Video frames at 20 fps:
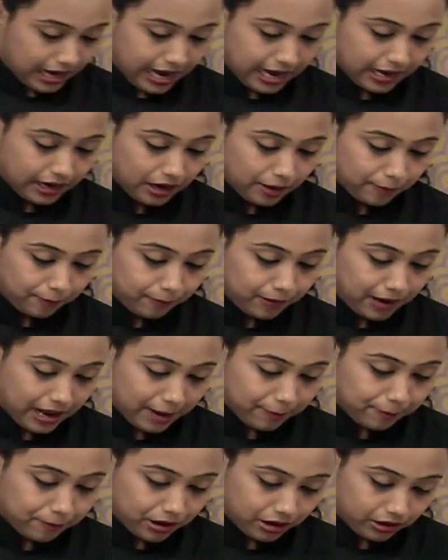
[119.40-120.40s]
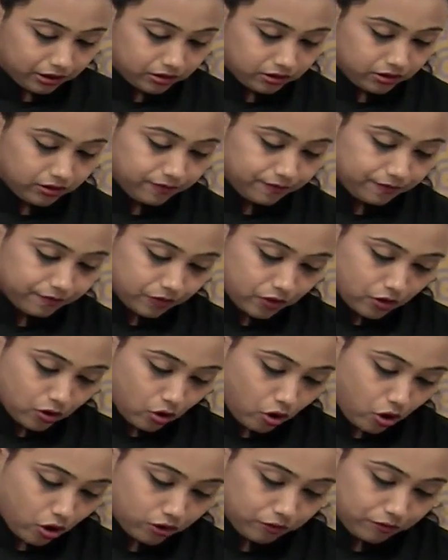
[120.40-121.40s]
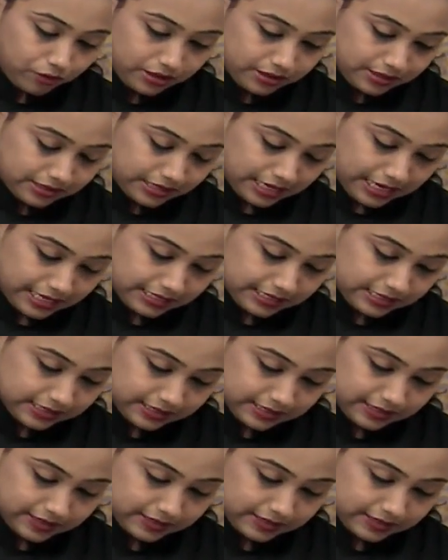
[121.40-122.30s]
and apply butter on one slice.